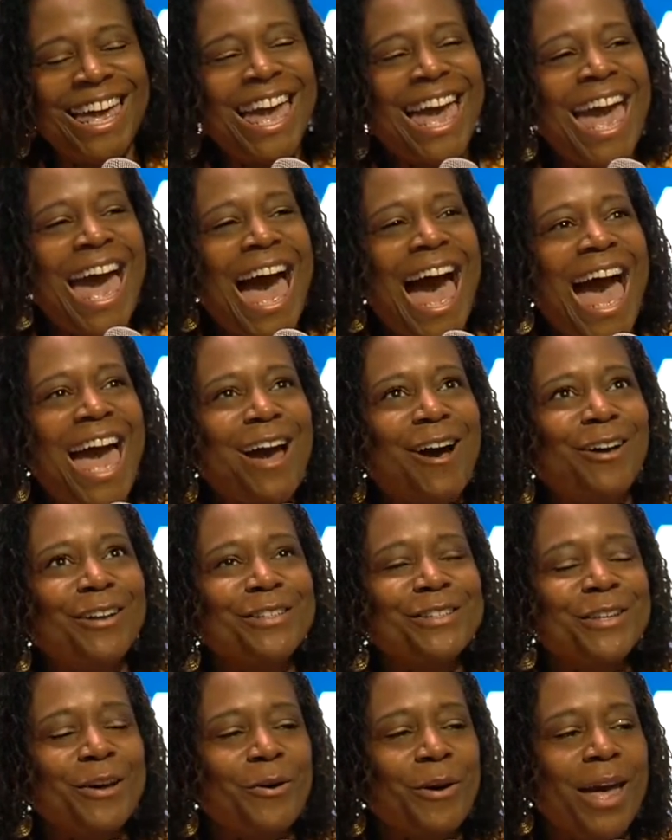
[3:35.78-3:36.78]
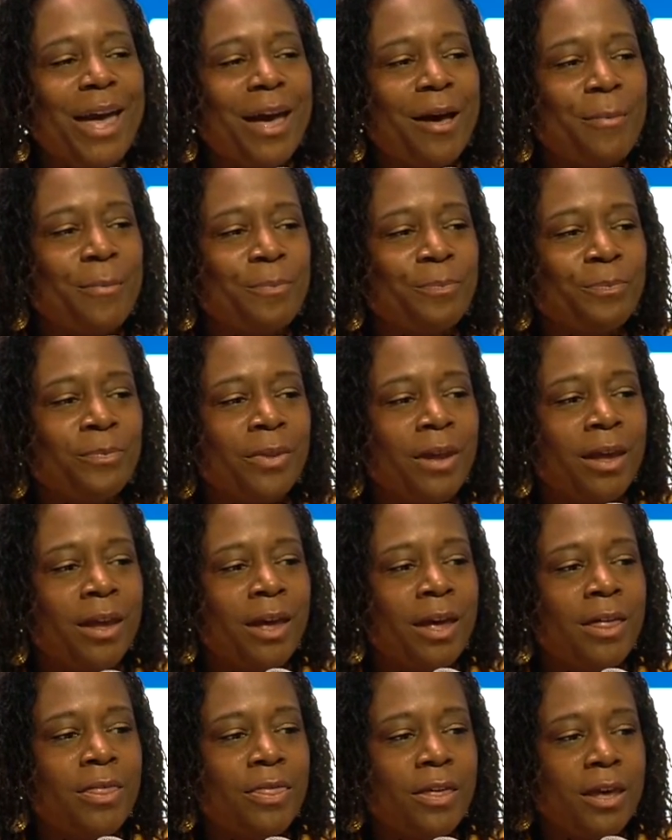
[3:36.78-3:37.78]
I also am
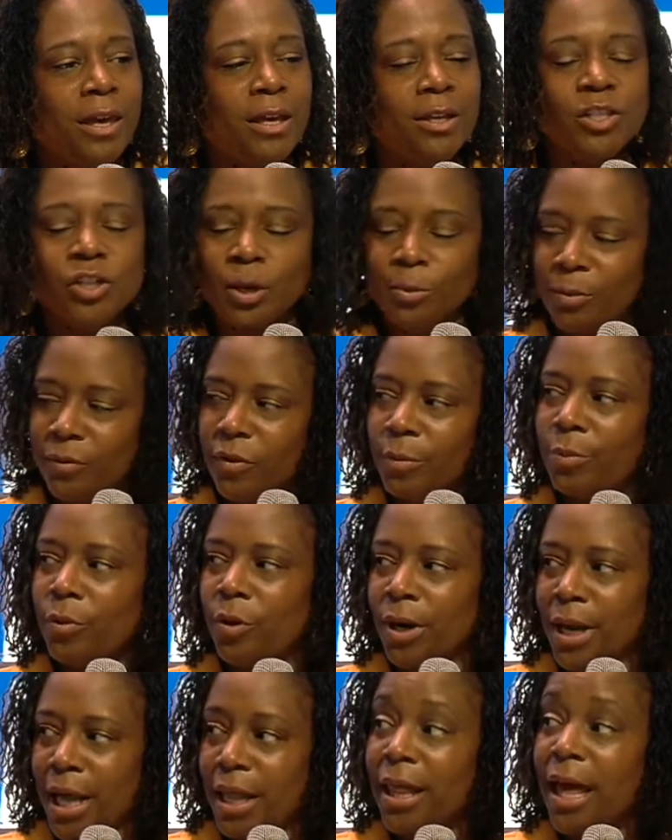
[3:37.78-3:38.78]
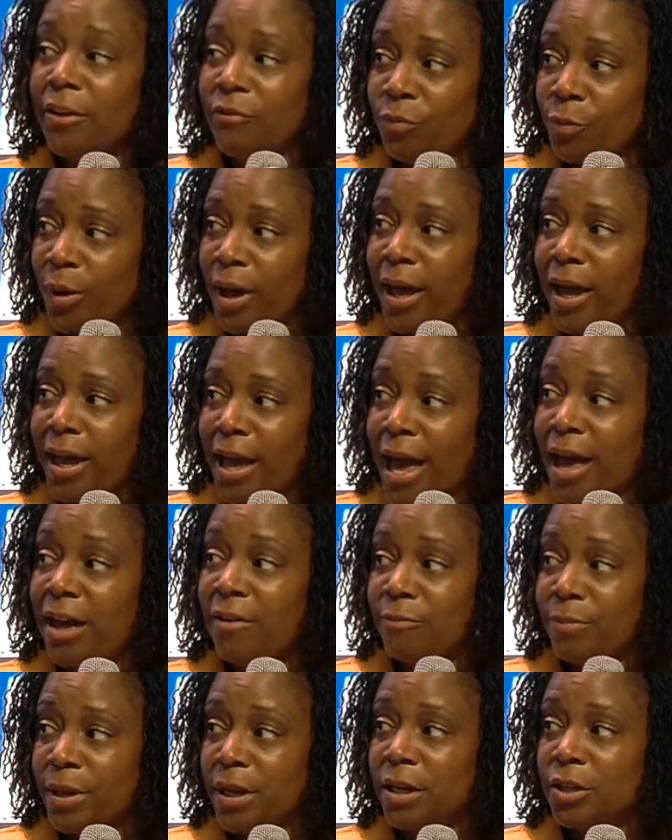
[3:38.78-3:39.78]
the chairman of the board at Lifeway. I
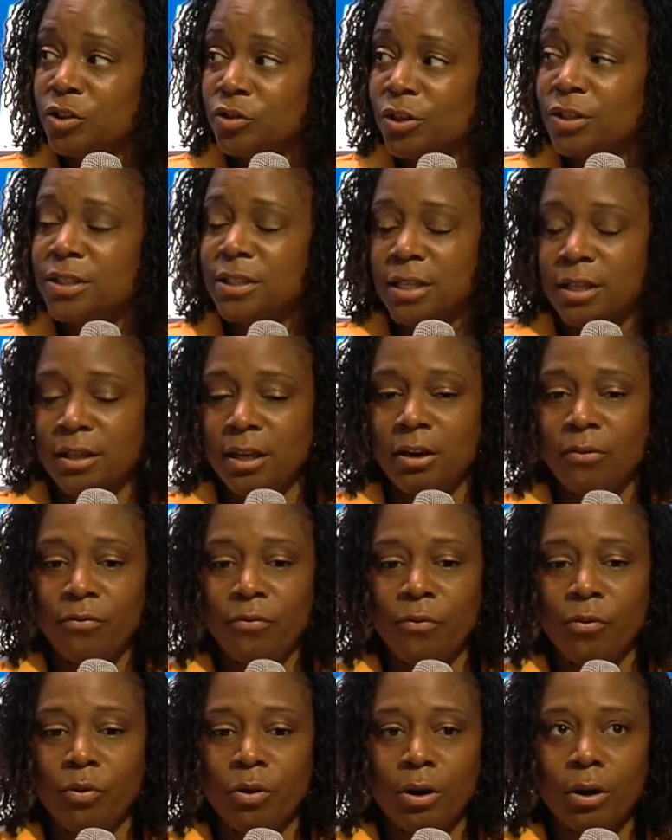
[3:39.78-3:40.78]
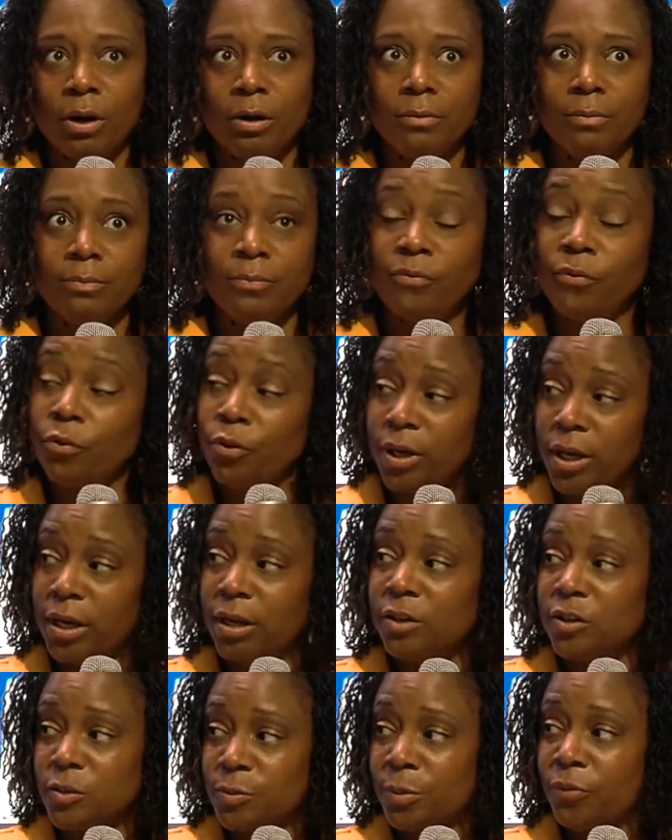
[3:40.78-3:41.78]
have been a trustee there for 4
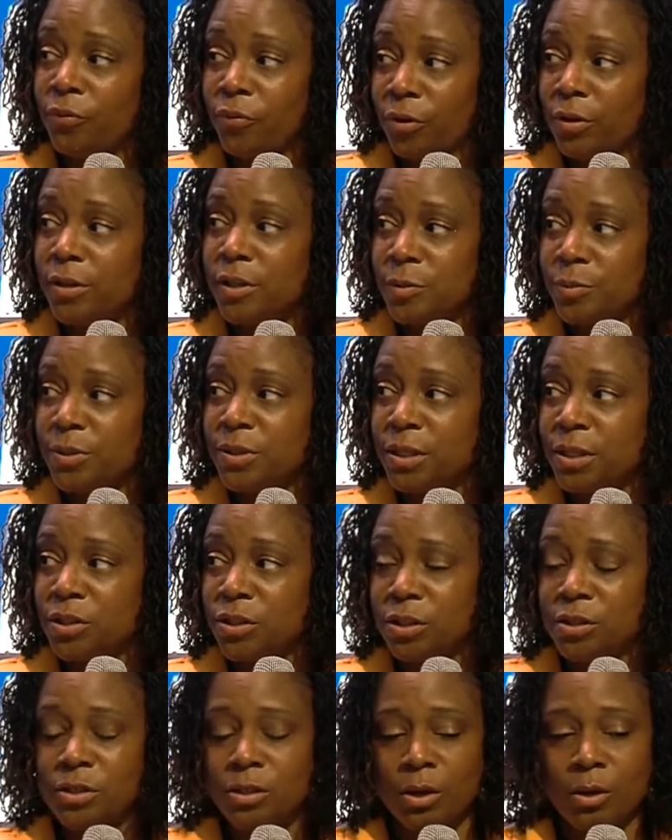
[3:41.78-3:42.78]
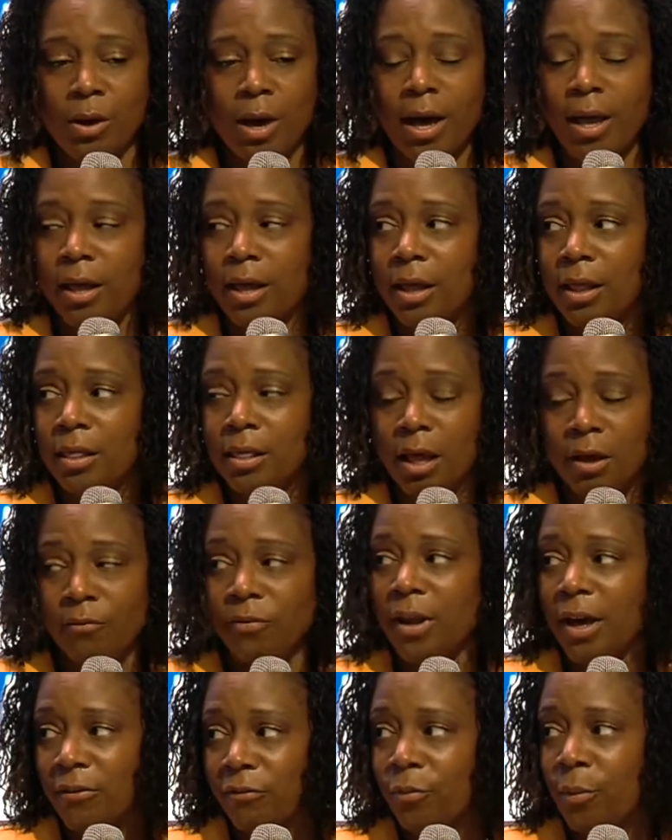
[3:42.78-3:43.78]
years before this position, so I love
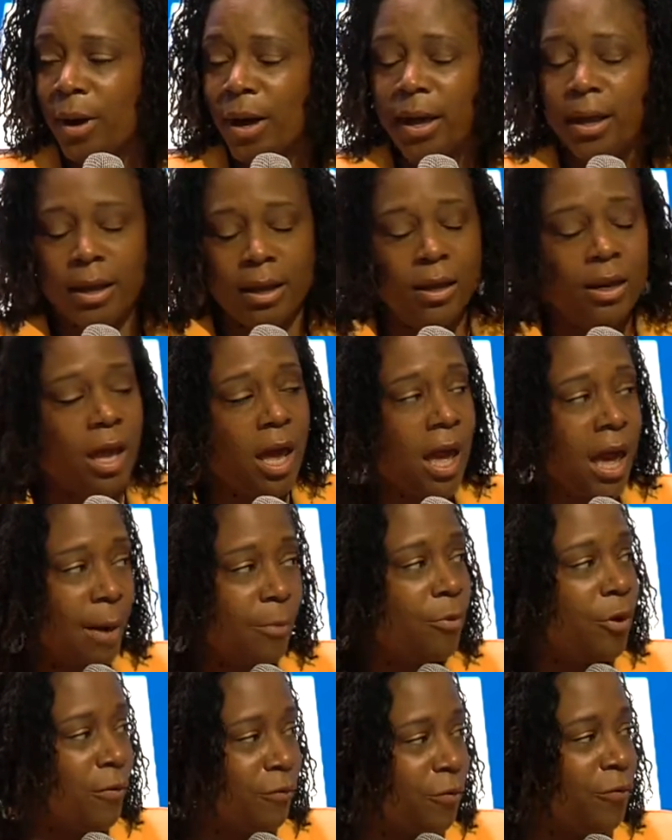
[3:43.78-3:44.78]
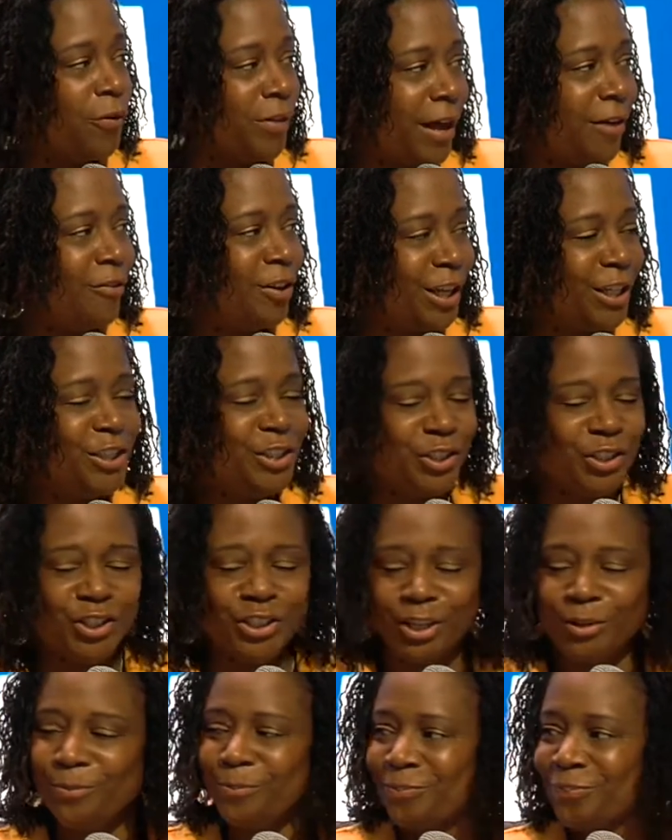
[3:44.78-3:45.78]
Lifeway, and I'm grateful for that
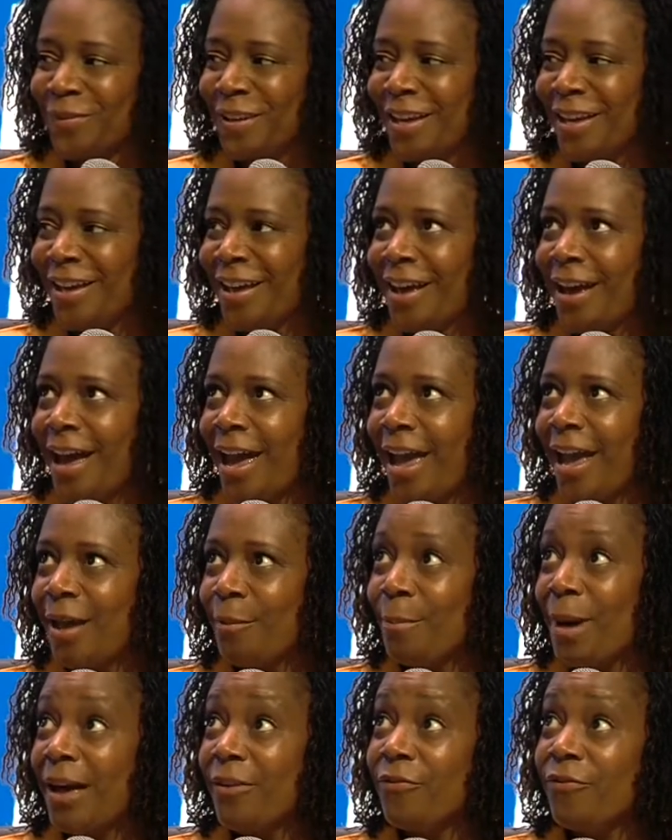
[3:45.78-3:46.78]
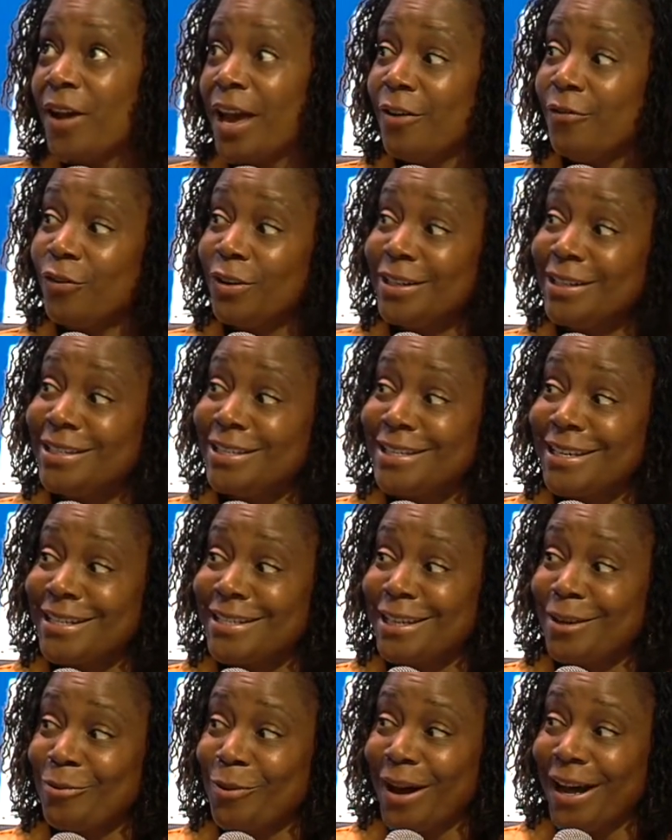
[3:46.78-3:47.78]
relationship. And my favorite
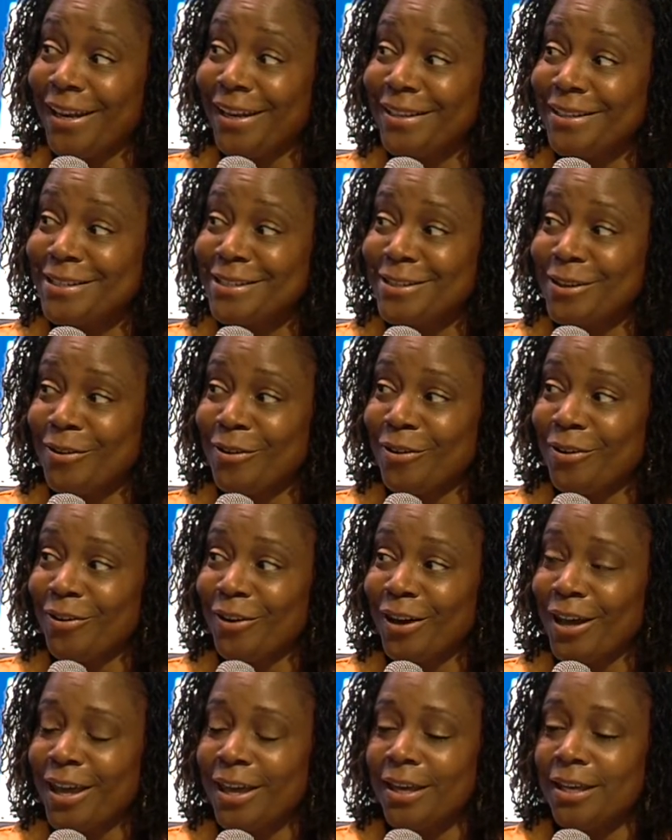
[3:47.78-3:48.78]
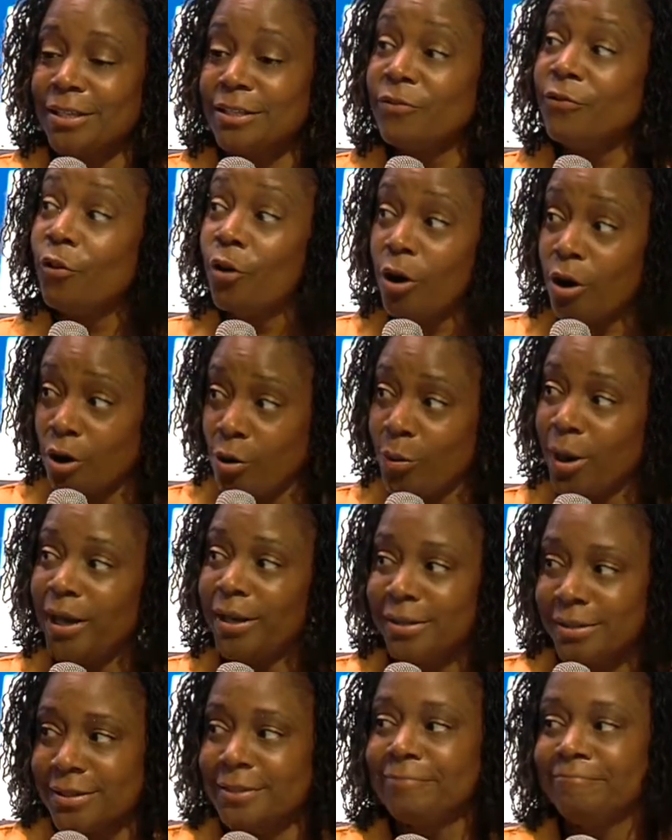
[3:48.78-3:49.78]
CeCe Winans song is For Always.